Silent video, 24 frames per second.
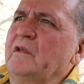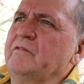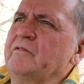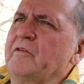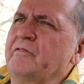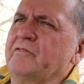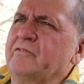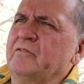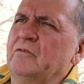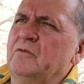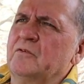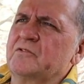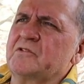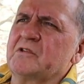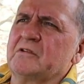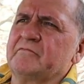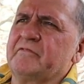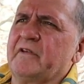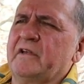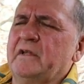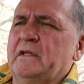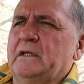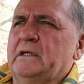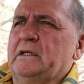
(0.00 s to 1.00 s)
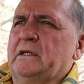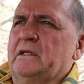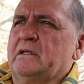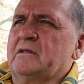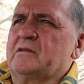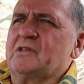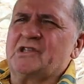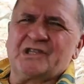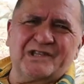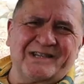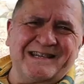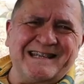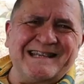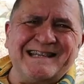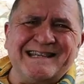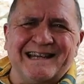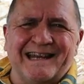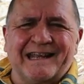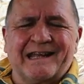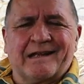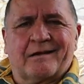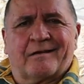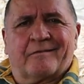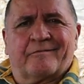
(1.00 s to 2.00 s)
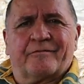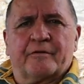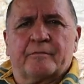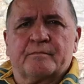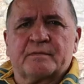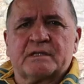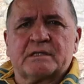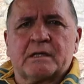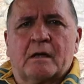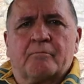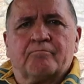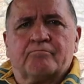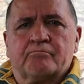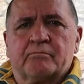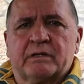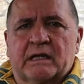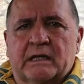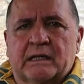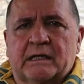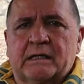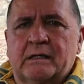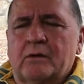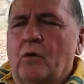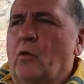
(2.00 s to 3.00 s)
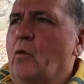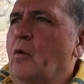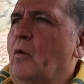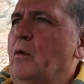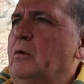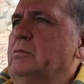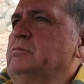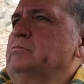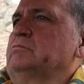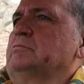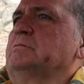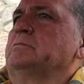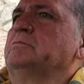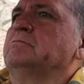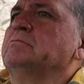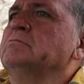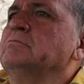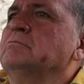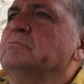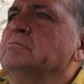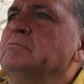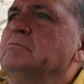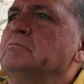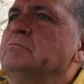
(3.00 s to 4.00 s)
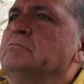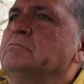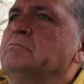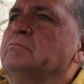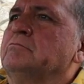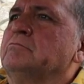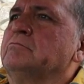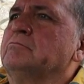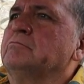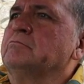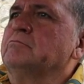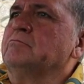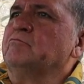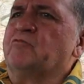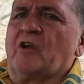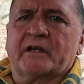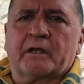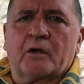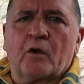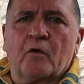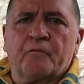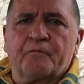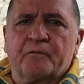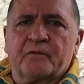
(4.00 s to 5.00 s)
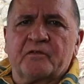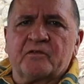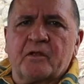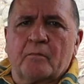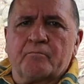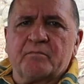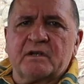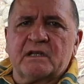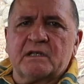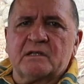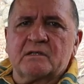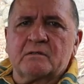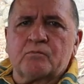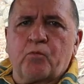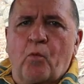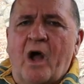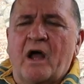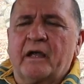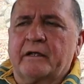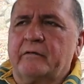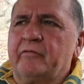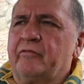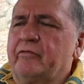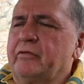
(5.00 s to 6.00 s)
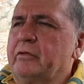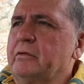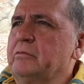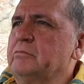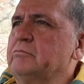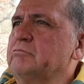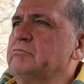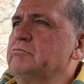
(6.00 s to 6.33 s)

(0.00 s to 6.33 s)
the thought of stealing from somebody, or running off with somebody's wife,